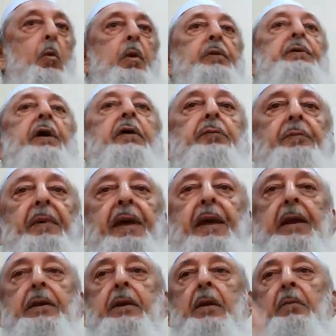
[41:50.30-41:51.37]
which
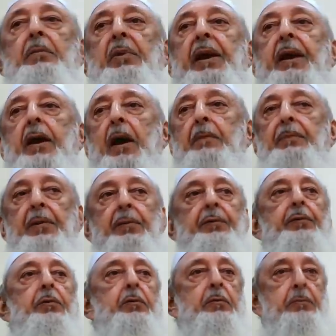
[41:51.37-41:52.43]
explain the breakup
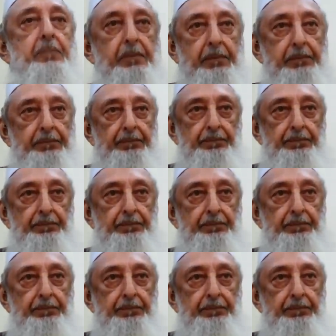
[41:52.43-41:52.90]
of Rome.